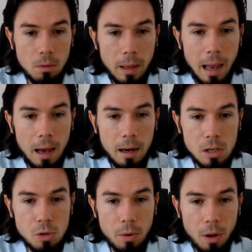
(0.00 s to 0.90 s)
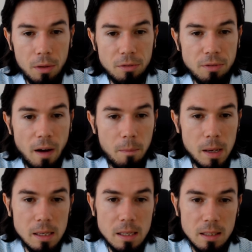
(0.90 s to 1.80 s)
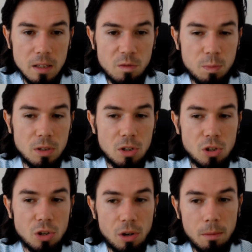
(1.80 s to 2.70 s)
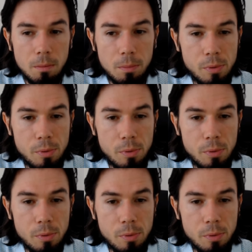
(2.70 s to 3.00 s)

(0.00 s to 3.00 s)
we got into another 5 BTC position,